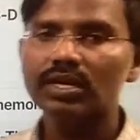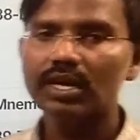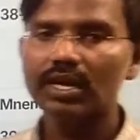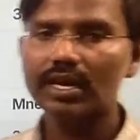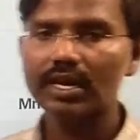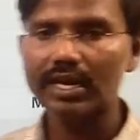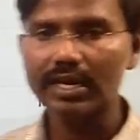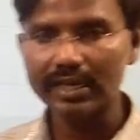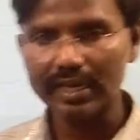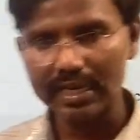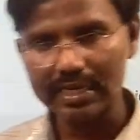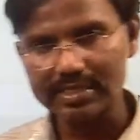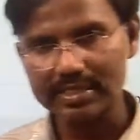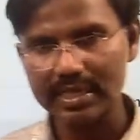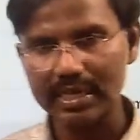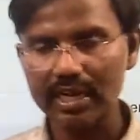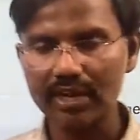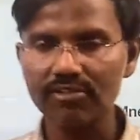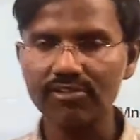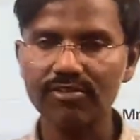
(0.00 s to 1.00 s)
retail
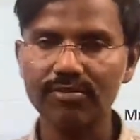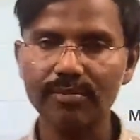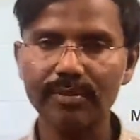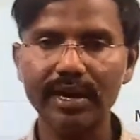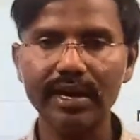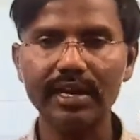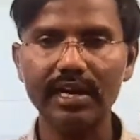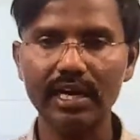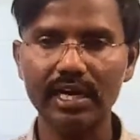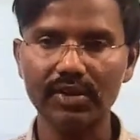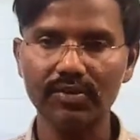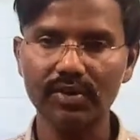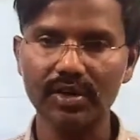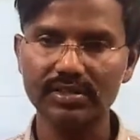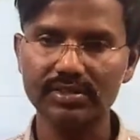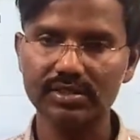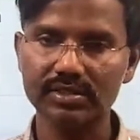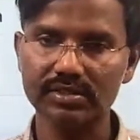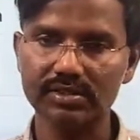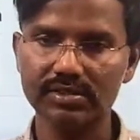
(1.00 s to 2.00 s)
sale of medical
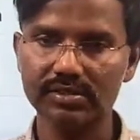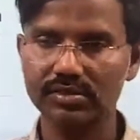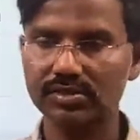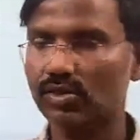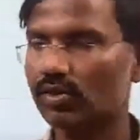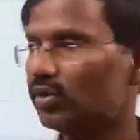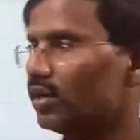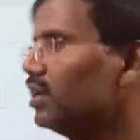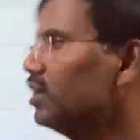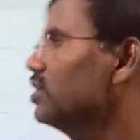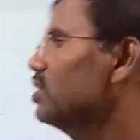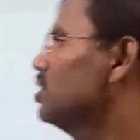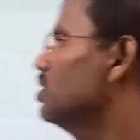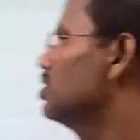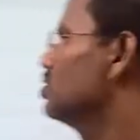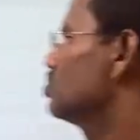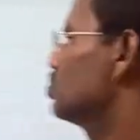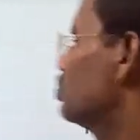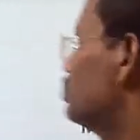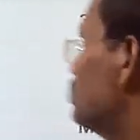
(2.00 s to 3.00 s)
devices. Okay, so